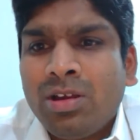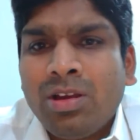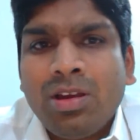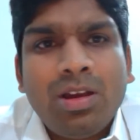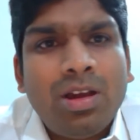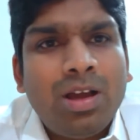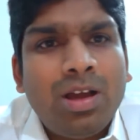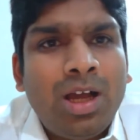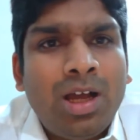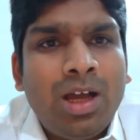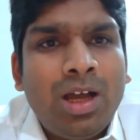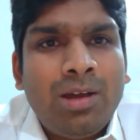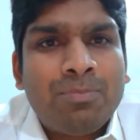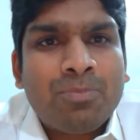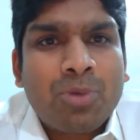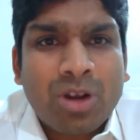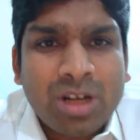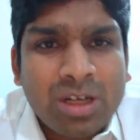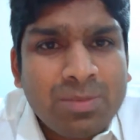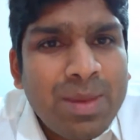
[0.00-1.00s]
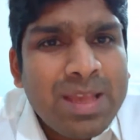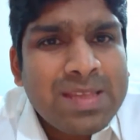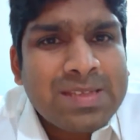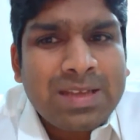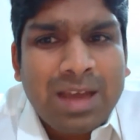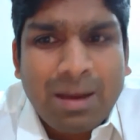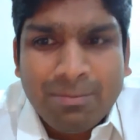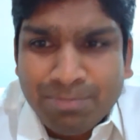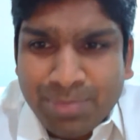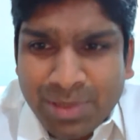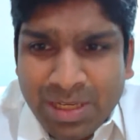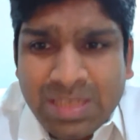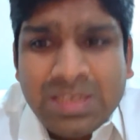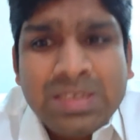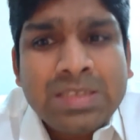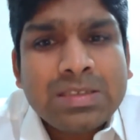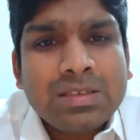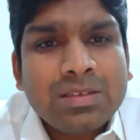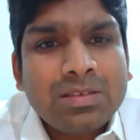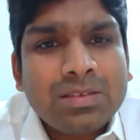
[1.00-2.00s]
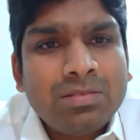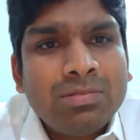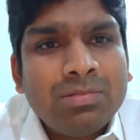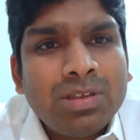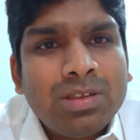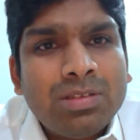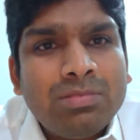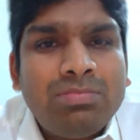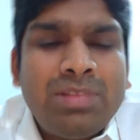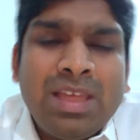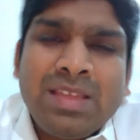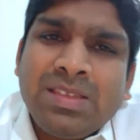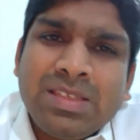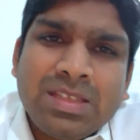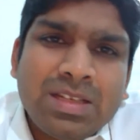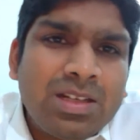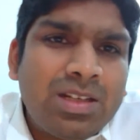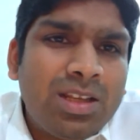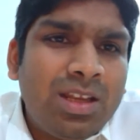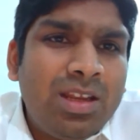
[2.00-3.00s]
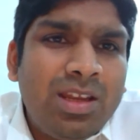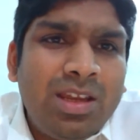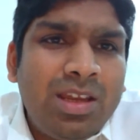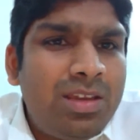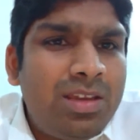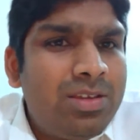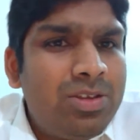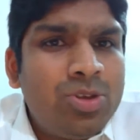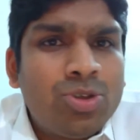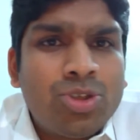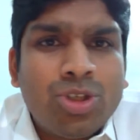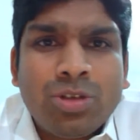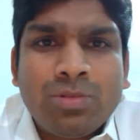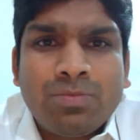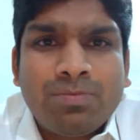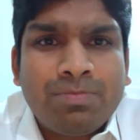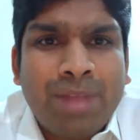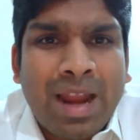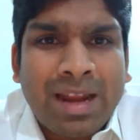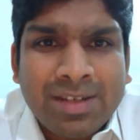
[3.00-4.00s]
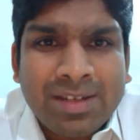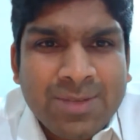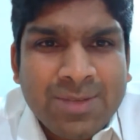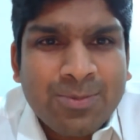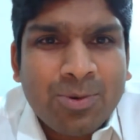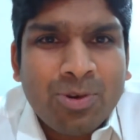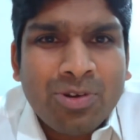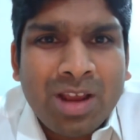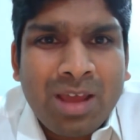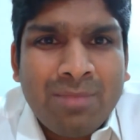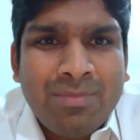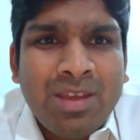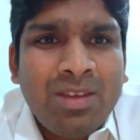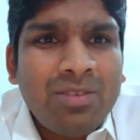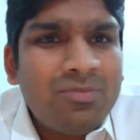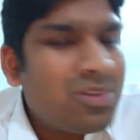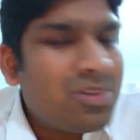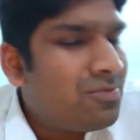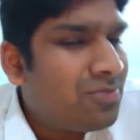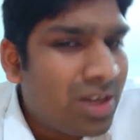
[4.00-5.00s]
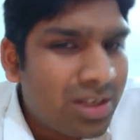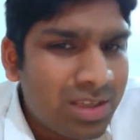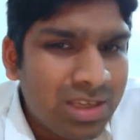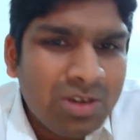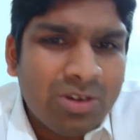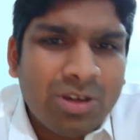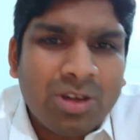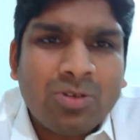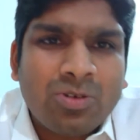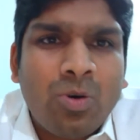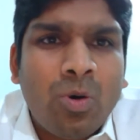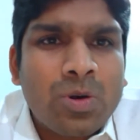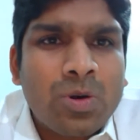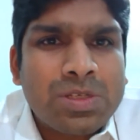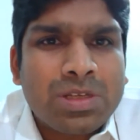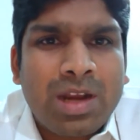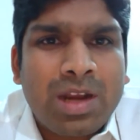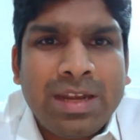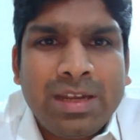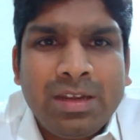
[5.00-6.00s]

product-based companies, then certainly you should practice programming. We are working on a course right